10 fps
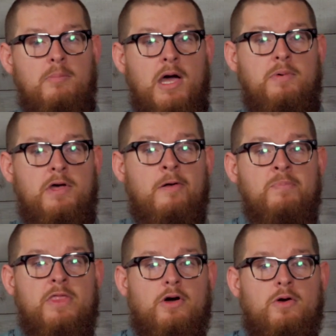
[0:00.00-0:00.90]
Maybe
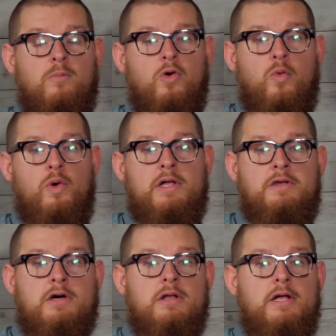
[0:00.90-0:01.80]
they're more willing
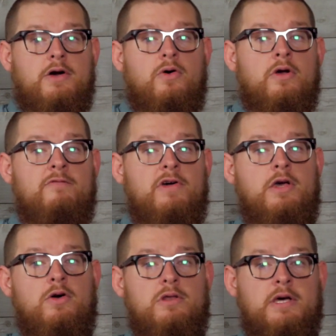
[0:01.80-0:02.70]
to click on a
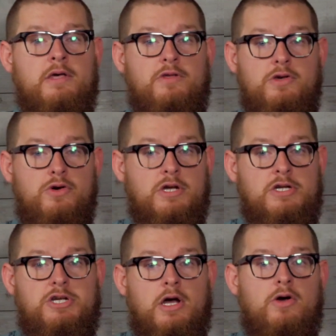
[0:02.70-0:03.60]
video link that you can
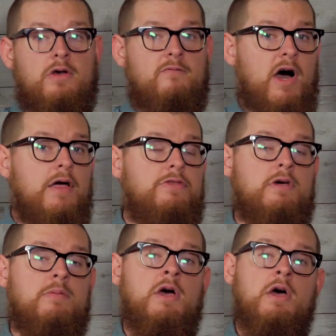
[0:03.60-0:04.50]
share and invite
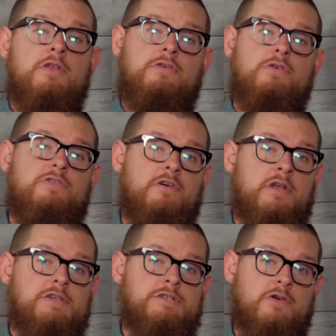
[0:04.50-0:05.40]
them to
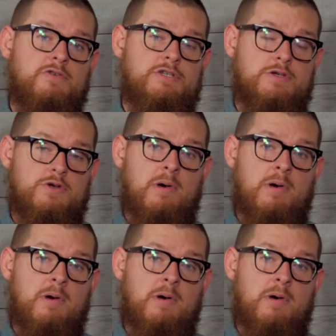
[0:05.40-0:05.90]
Sunday services,